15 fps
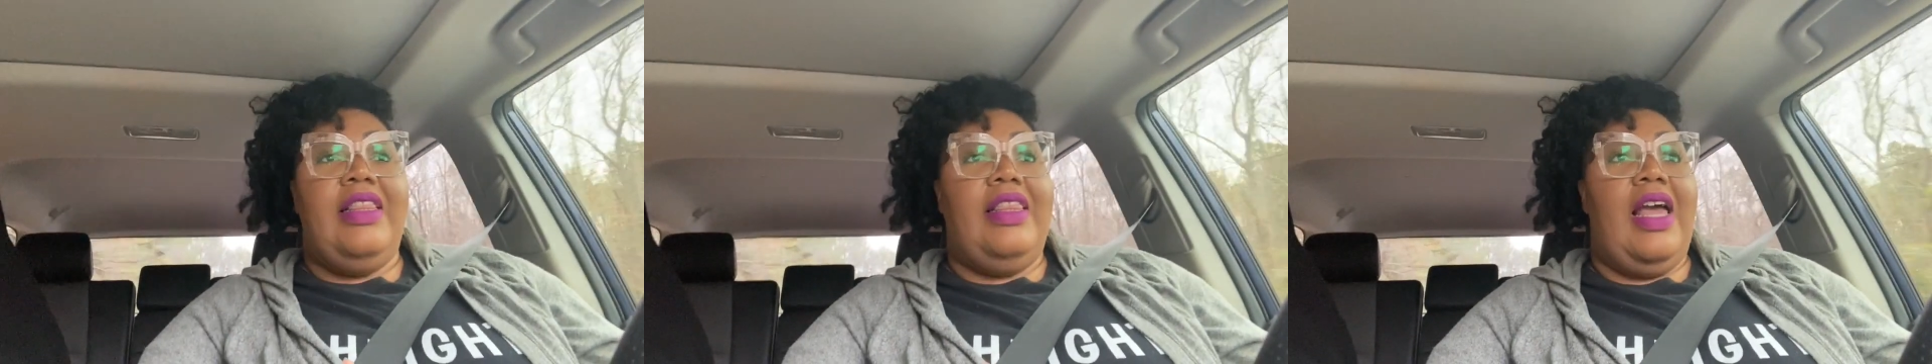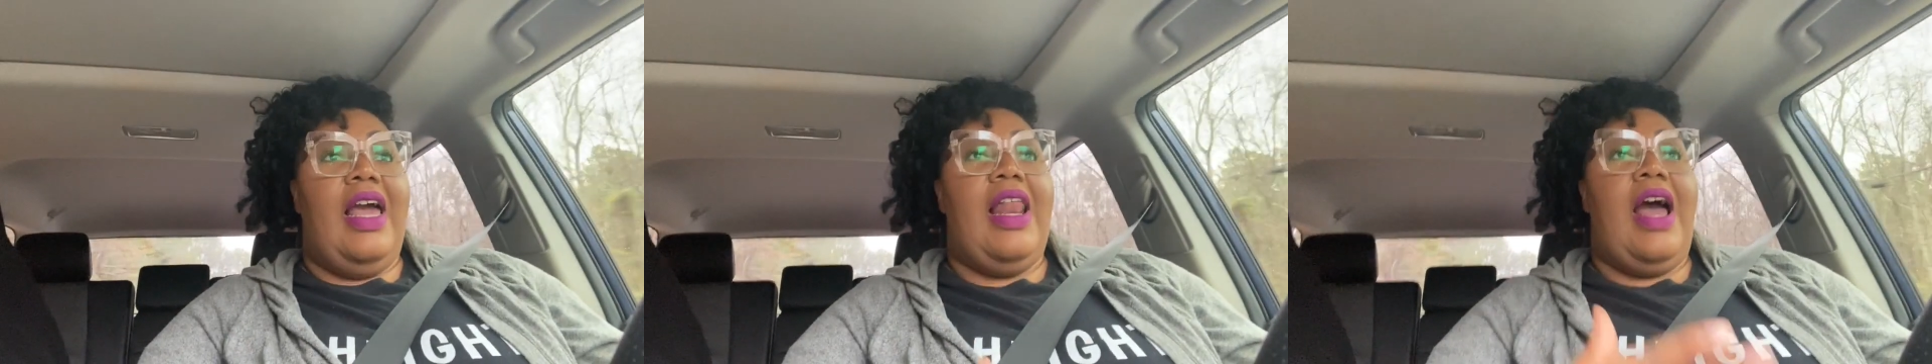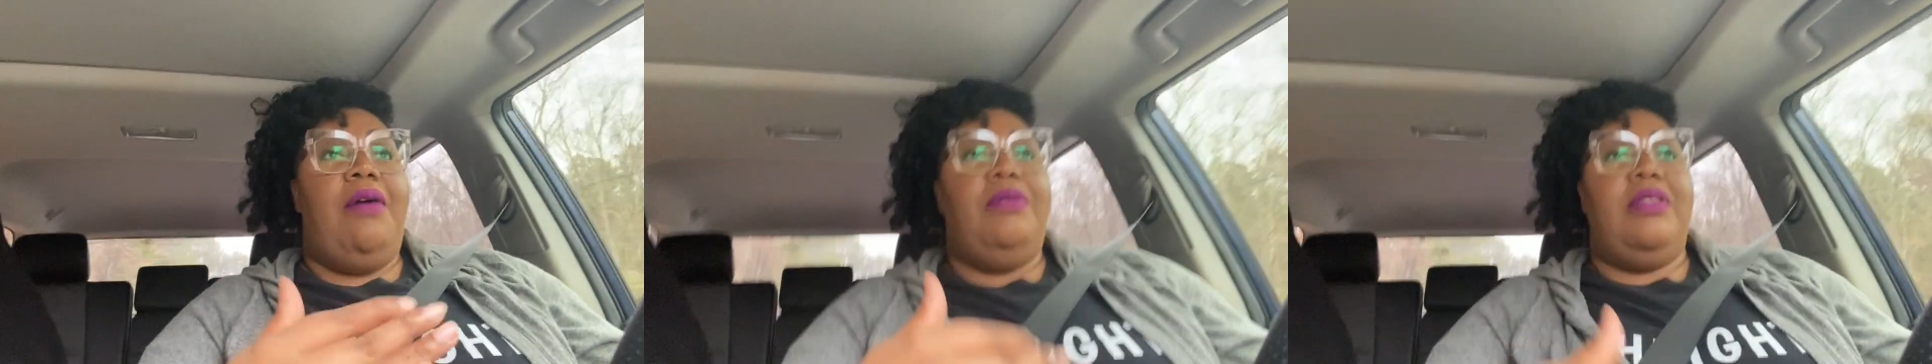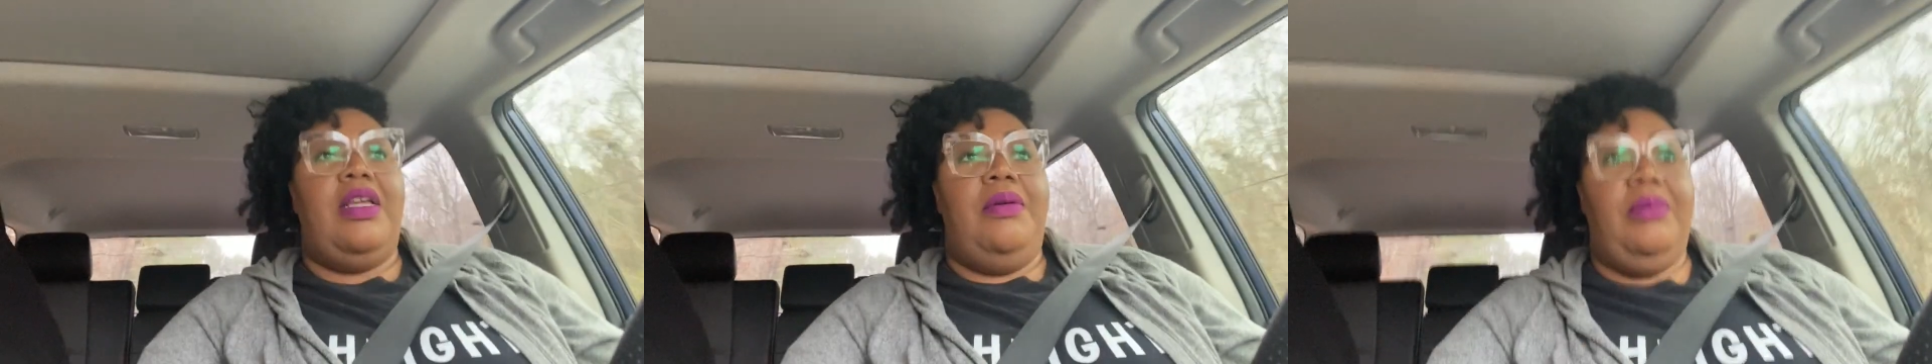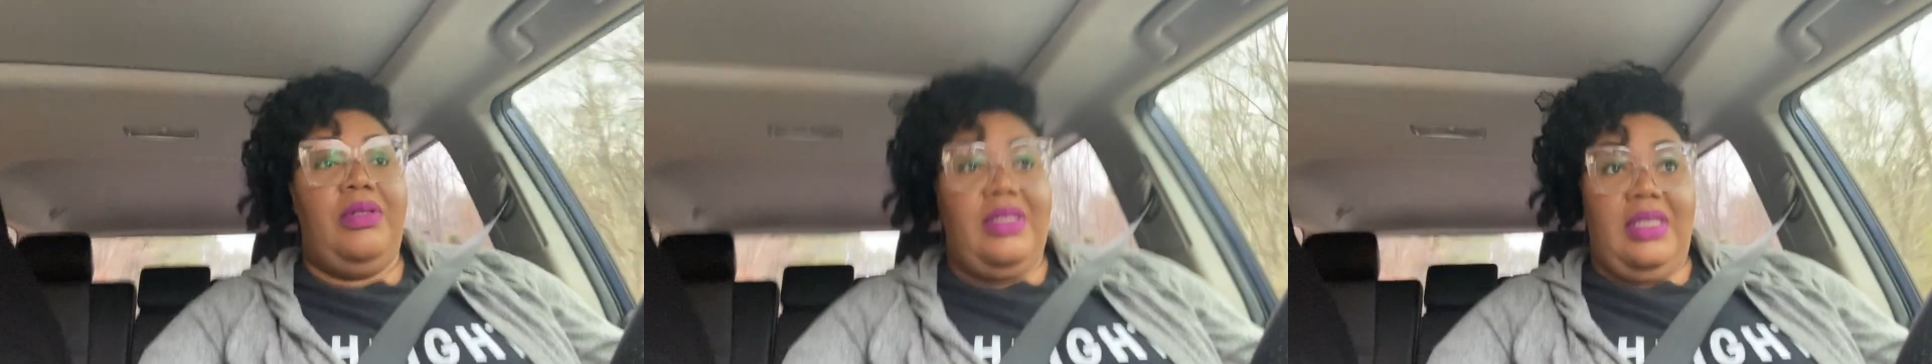that I was
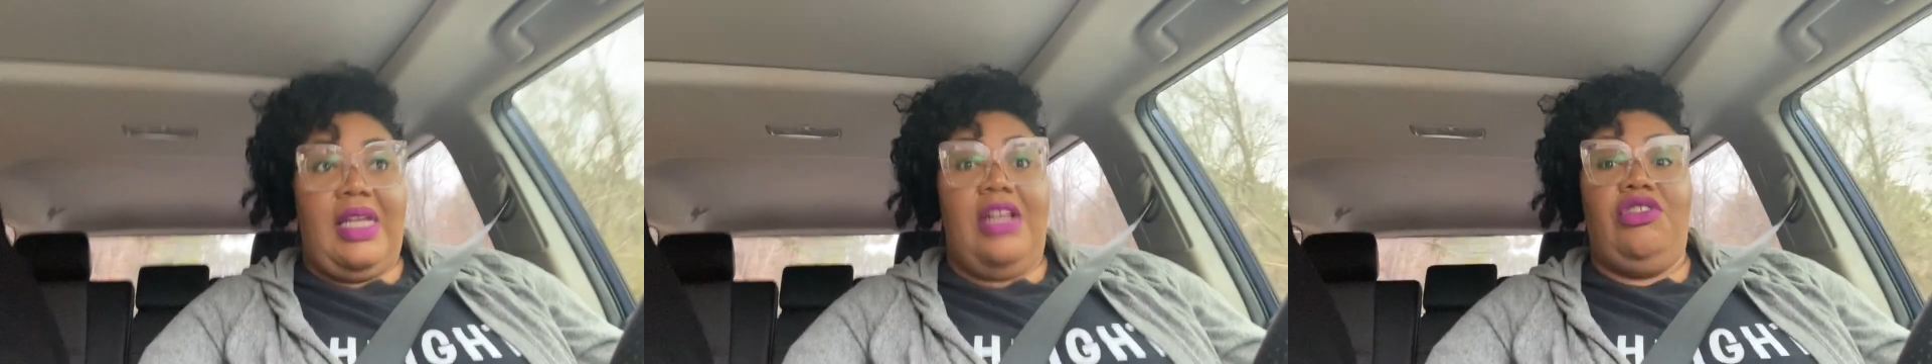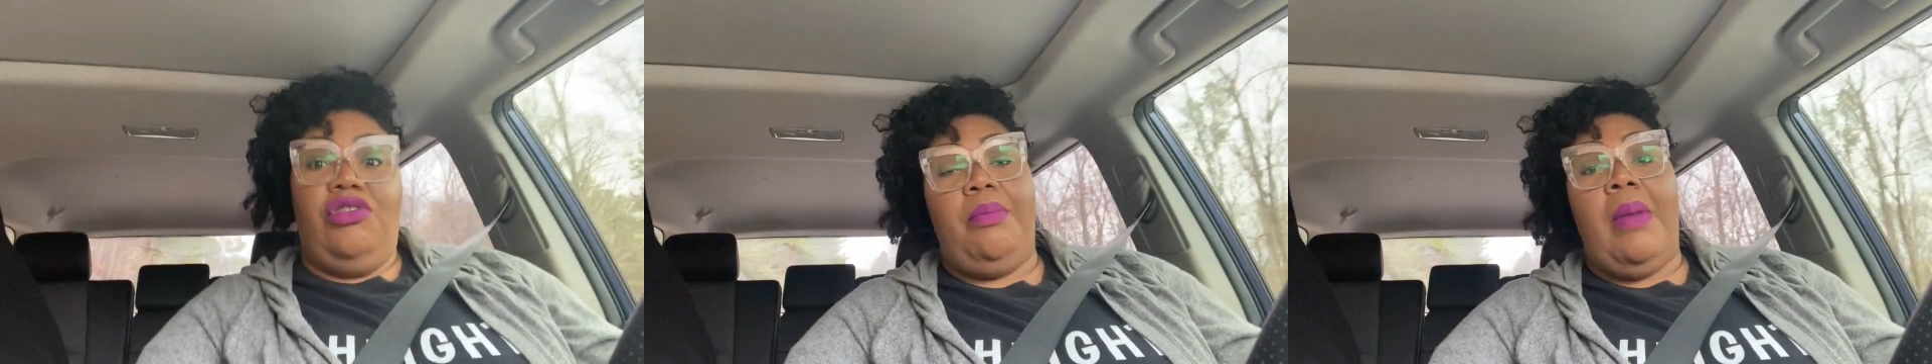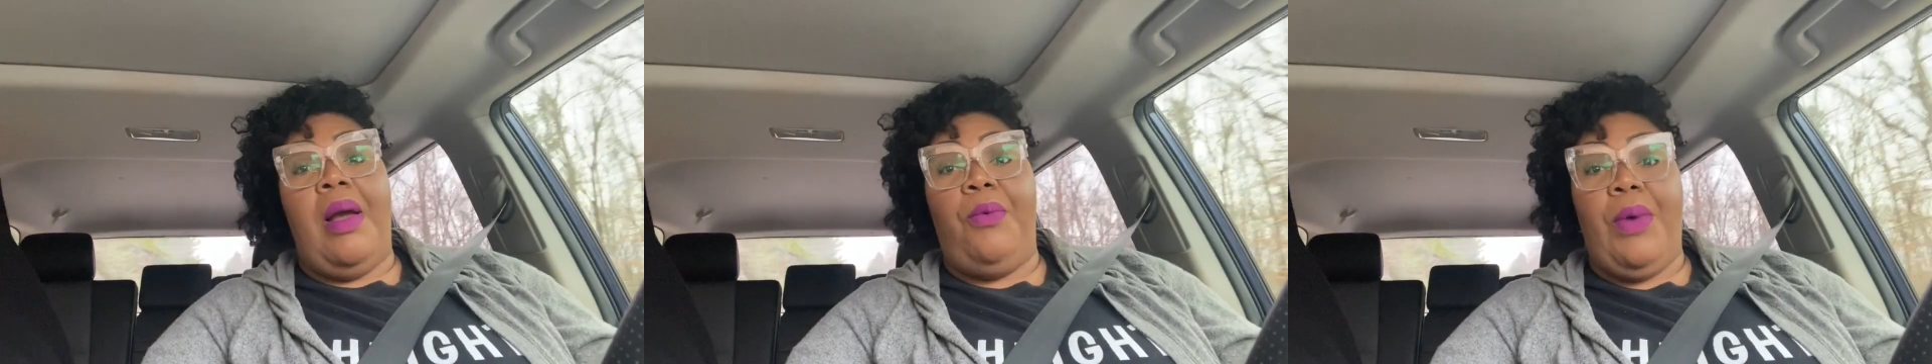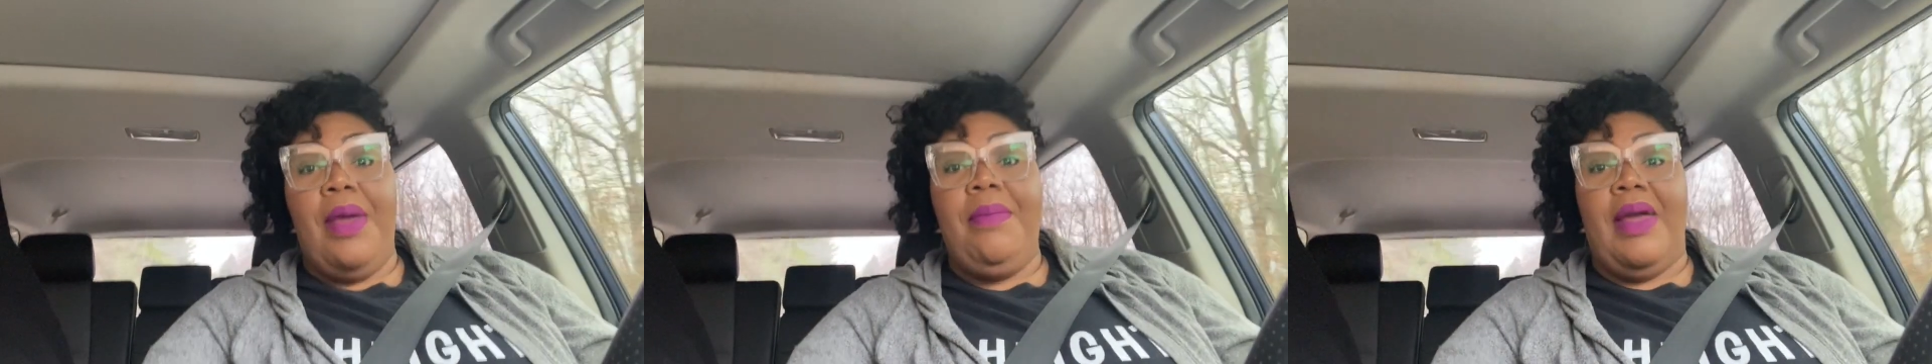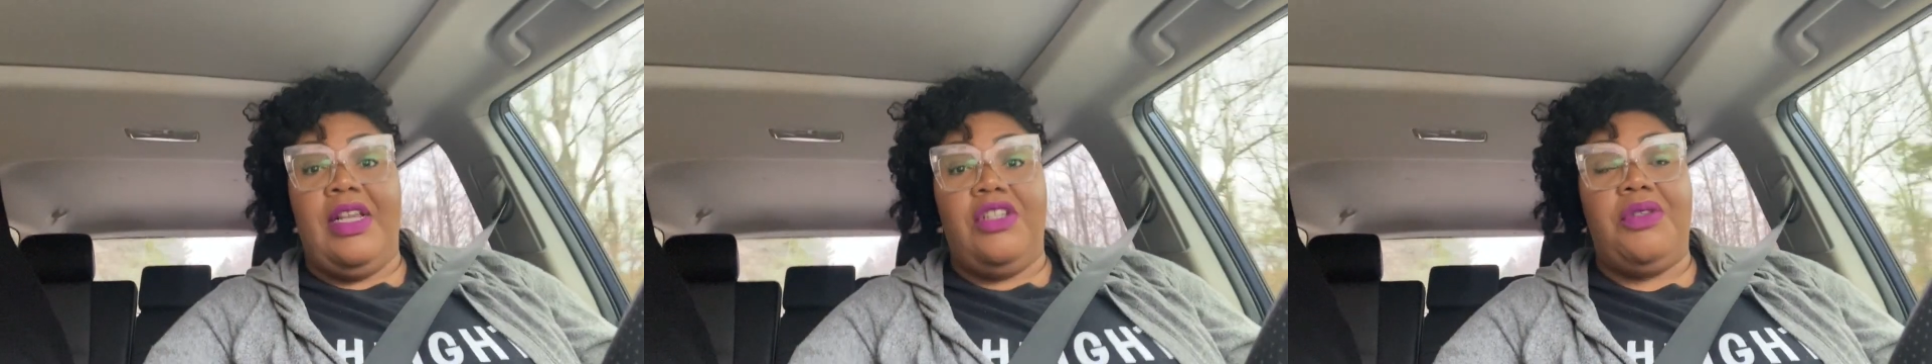able to schedule my
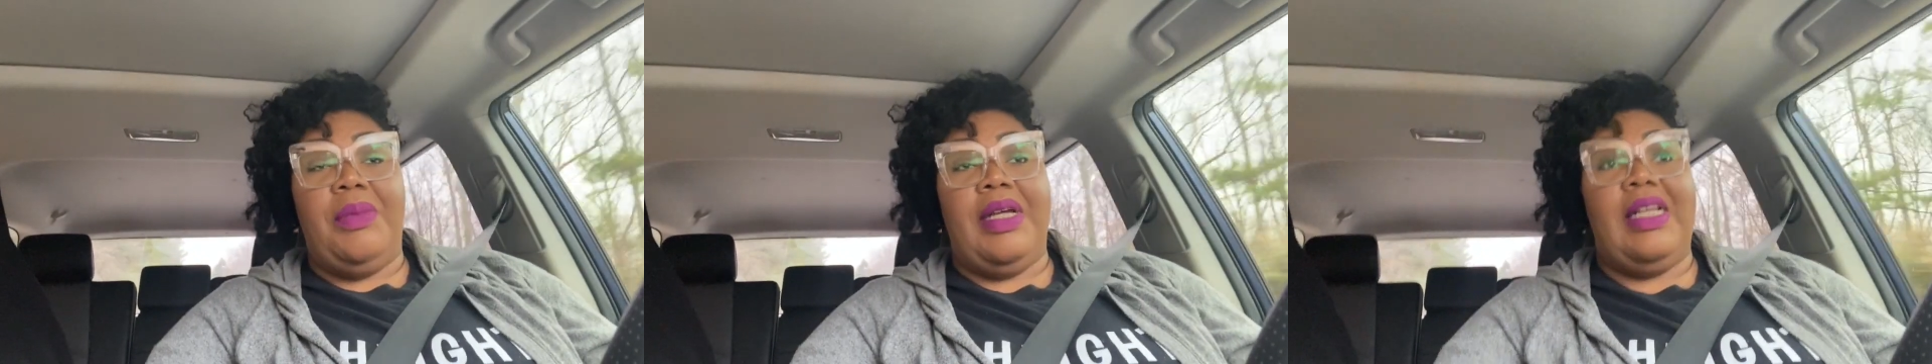weight management